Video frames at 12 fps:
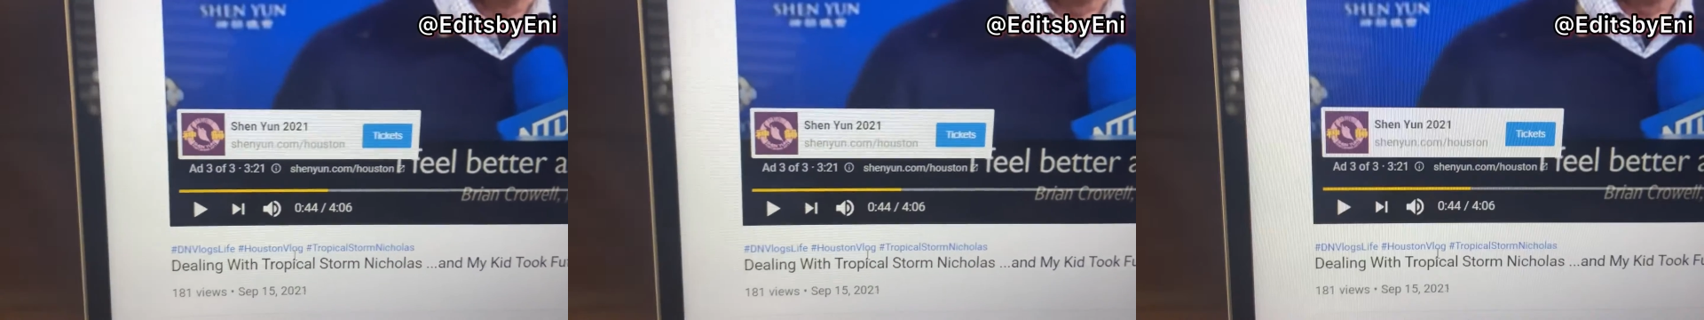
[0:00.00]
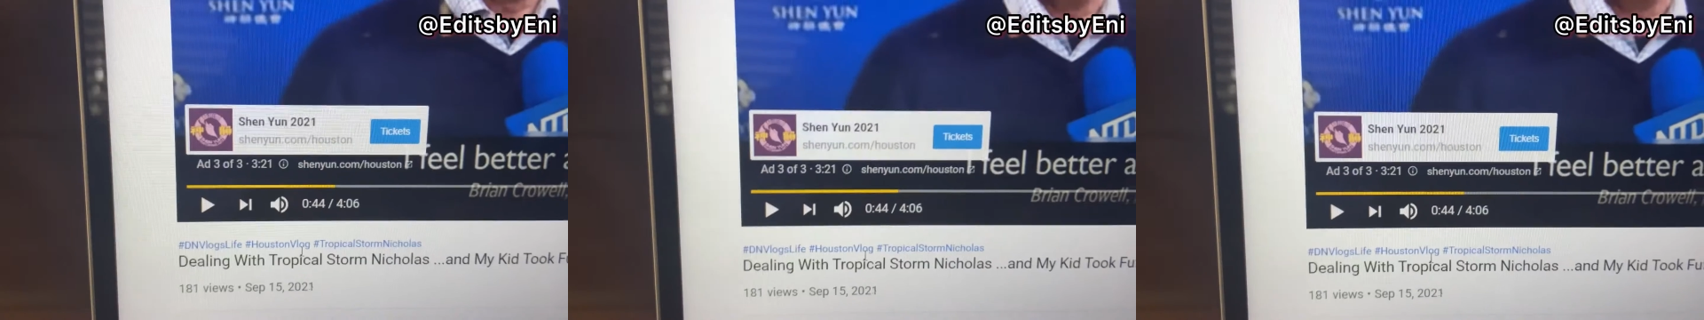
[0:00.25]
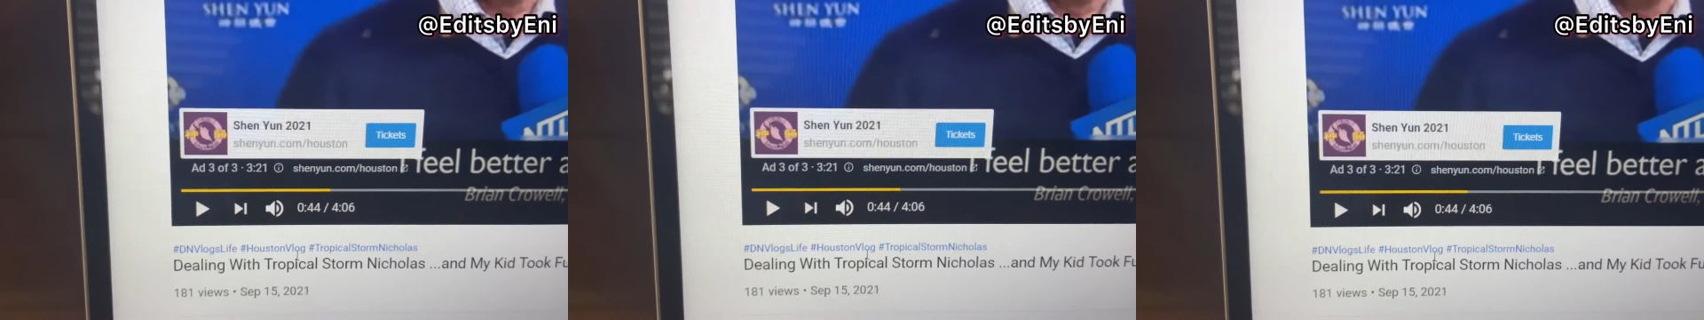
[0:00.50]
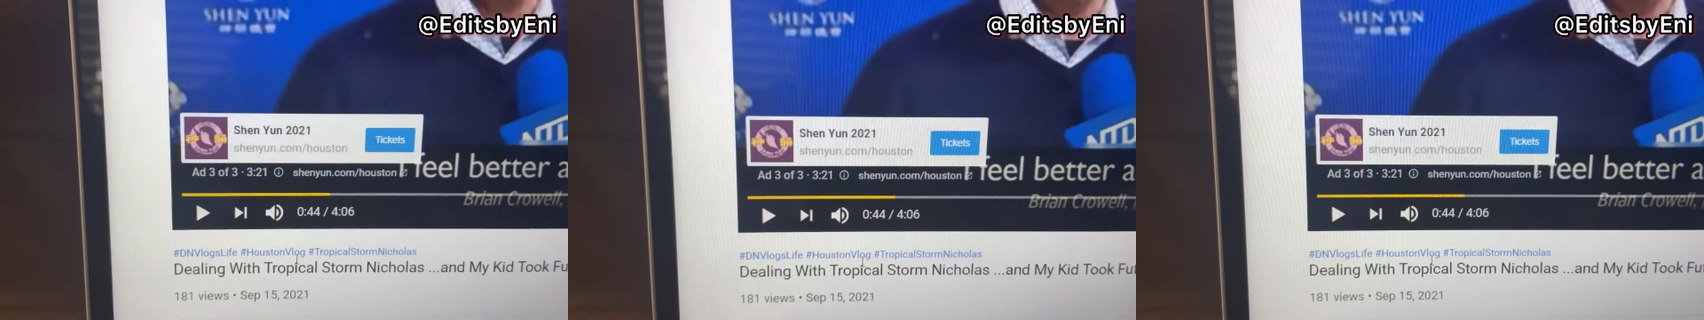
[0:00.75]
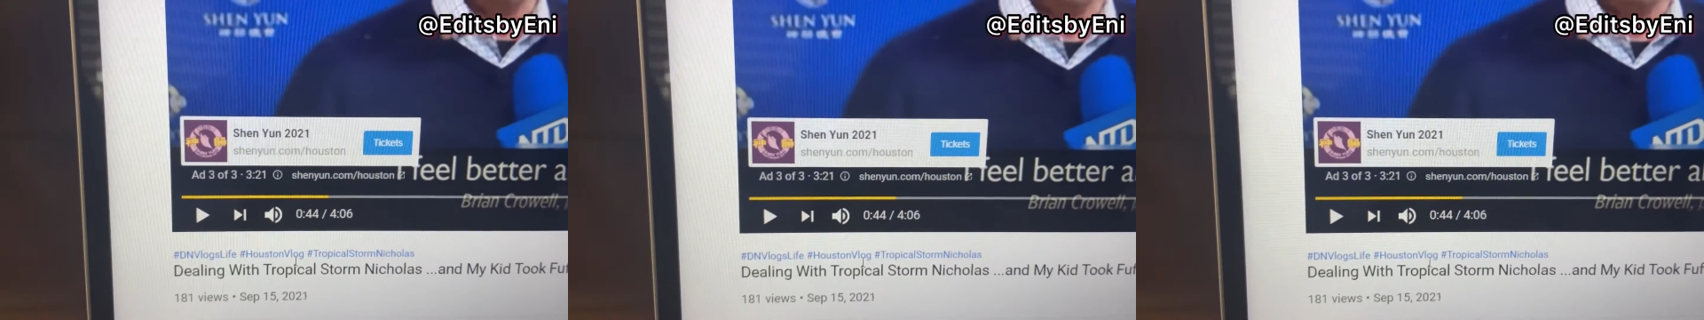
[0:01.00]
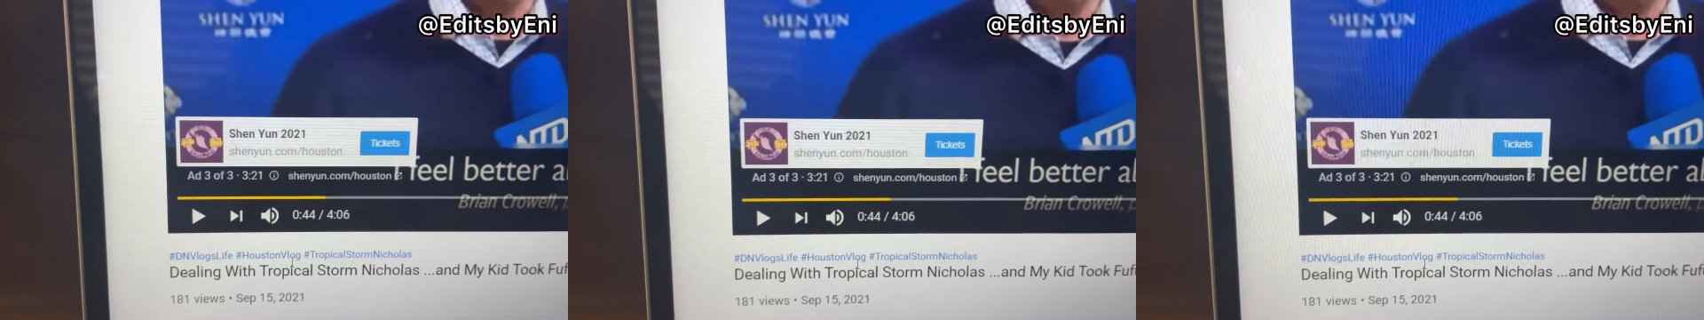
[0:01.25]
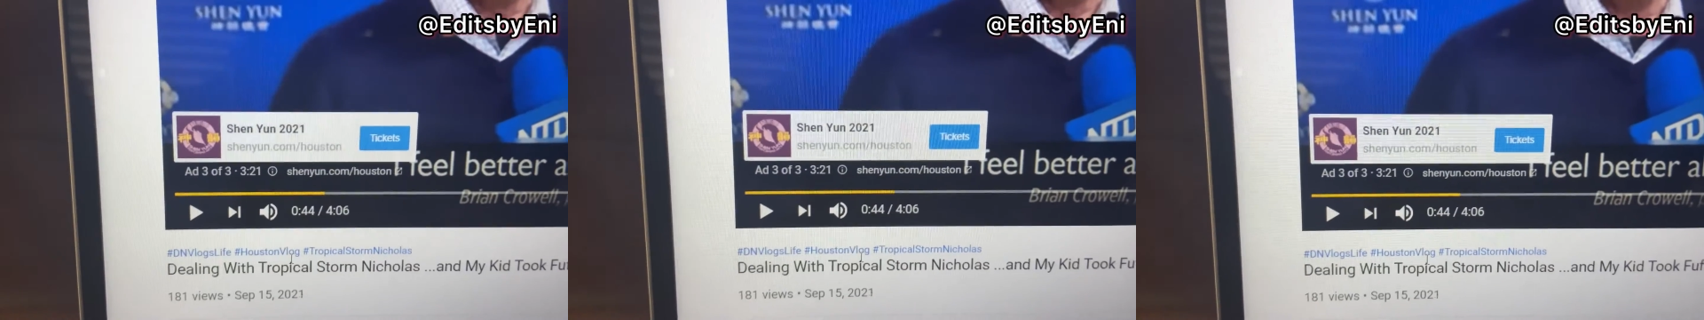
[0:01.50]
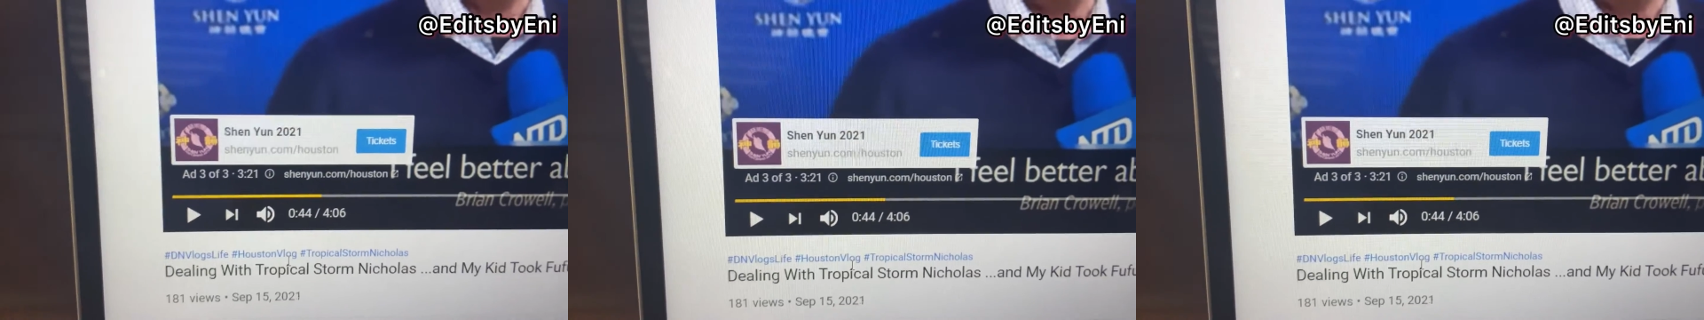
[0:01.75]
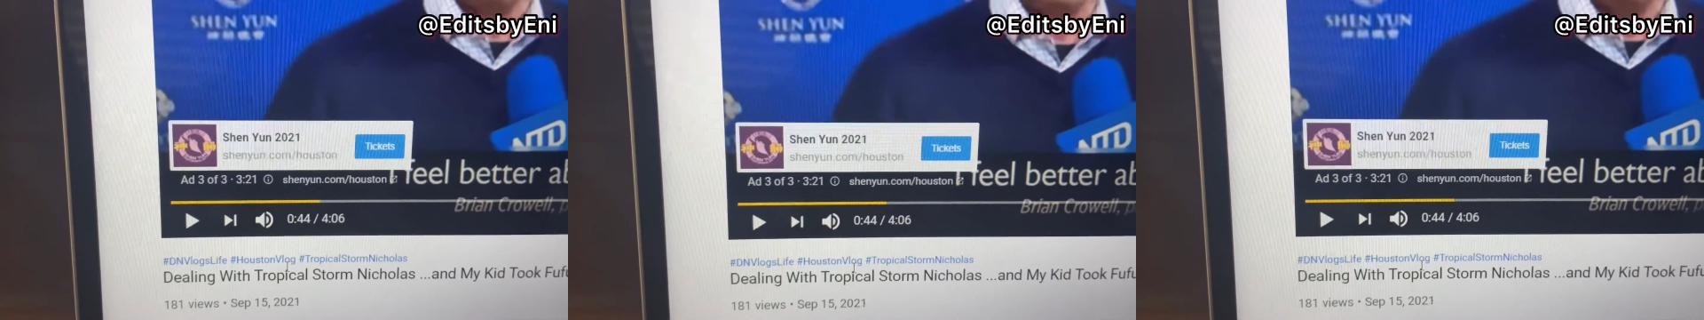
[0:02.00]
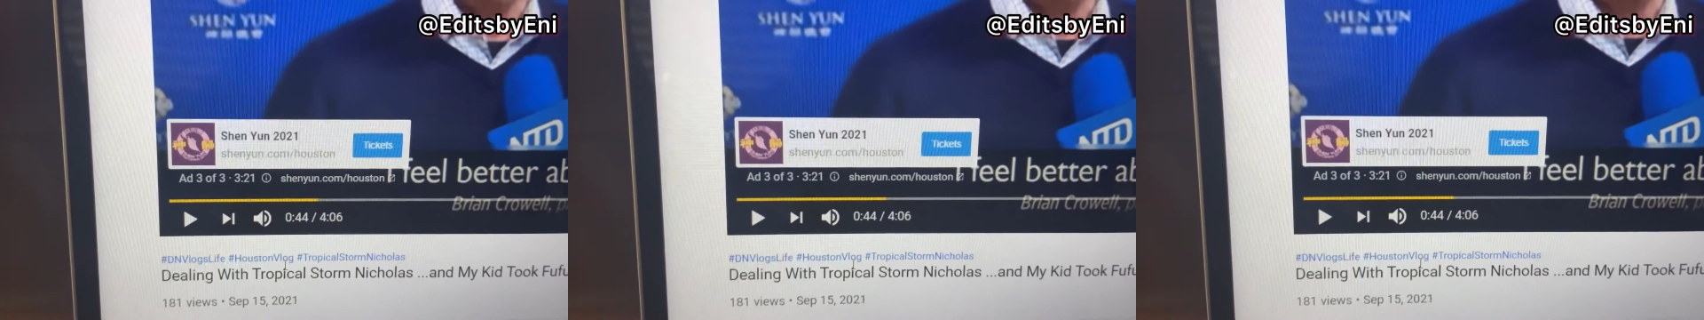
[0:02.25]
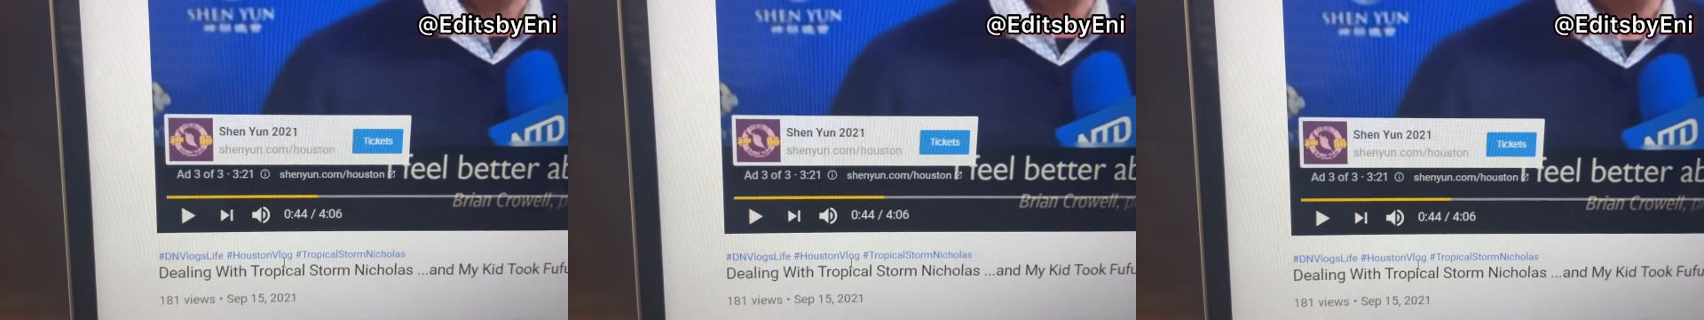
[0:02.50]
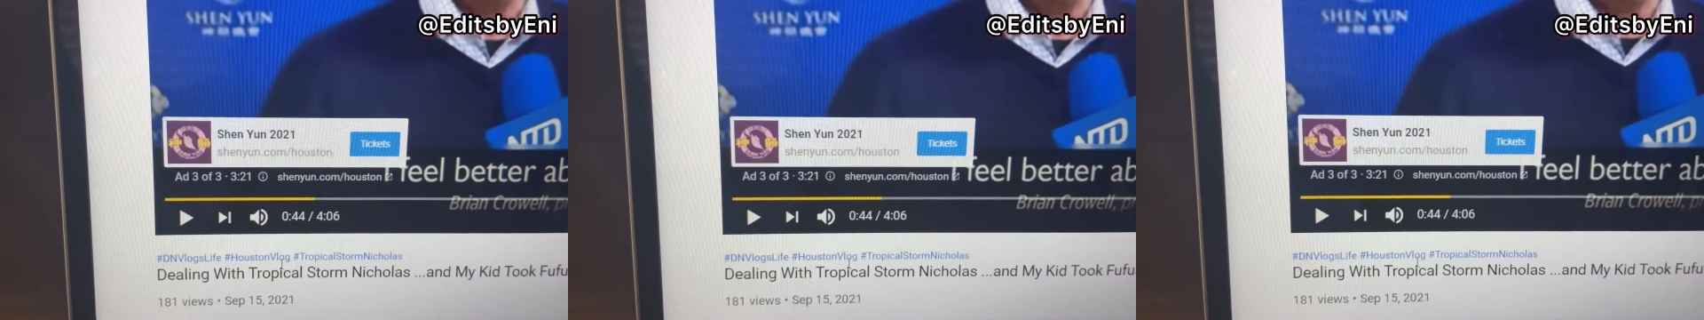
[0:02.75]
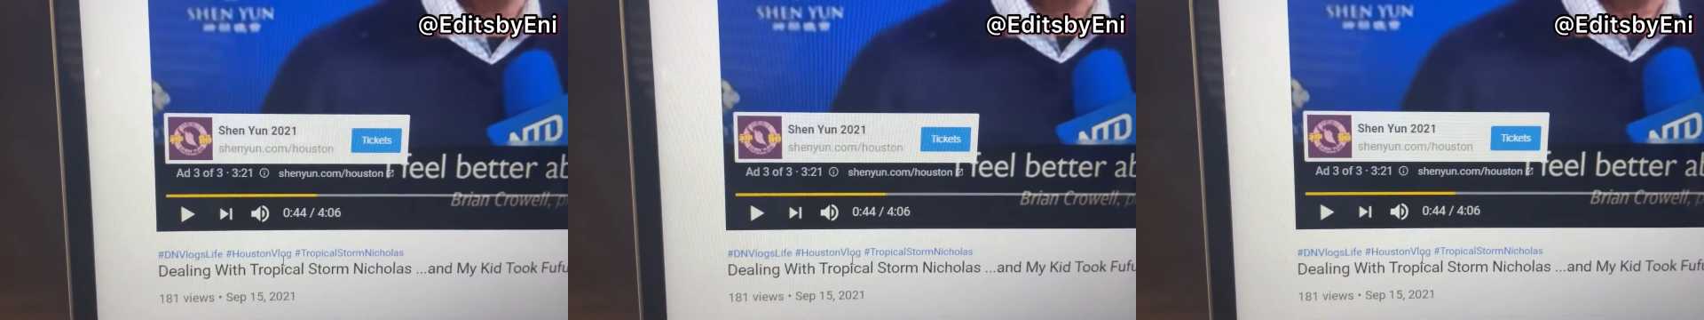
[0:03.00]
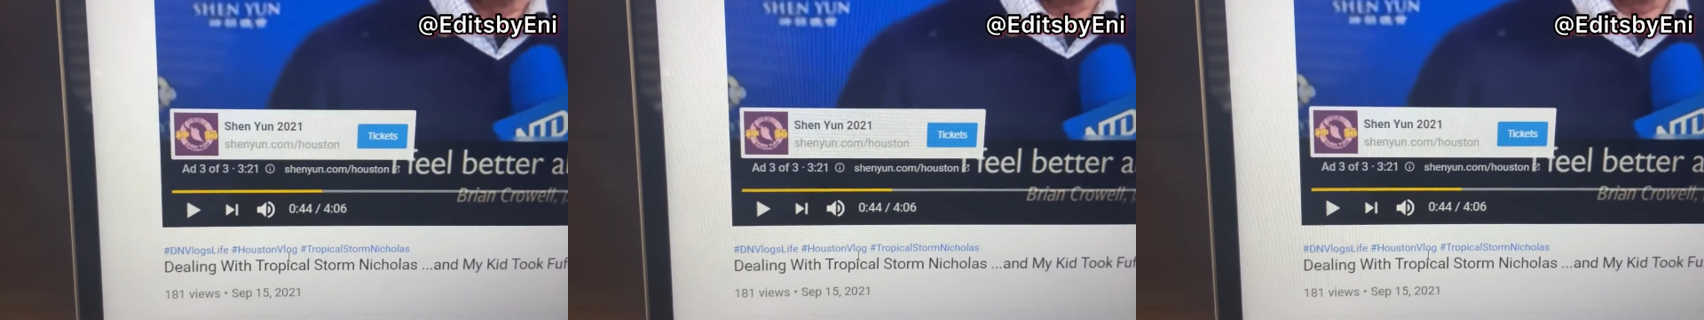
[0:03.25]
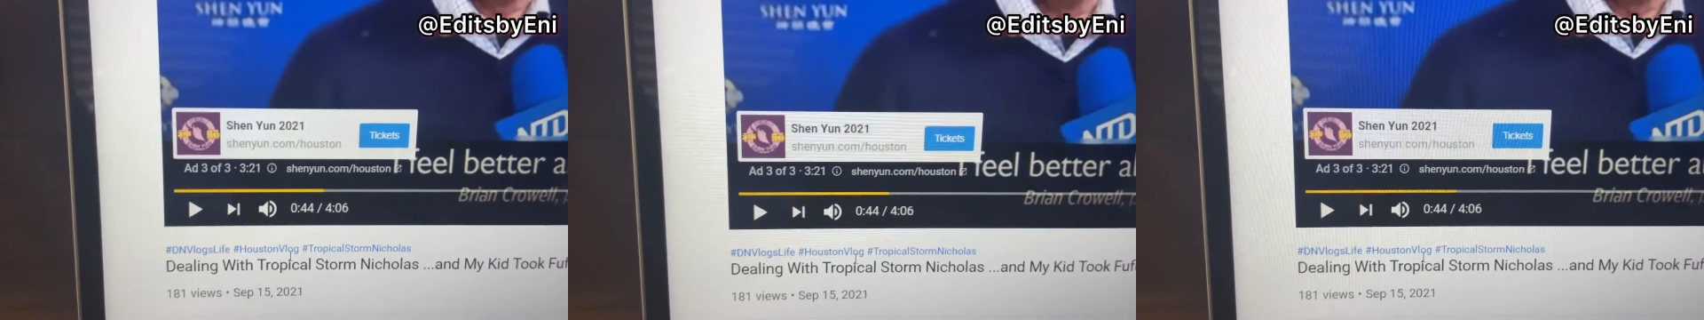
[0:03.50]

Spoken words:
No face is visible, so there are no lips to read.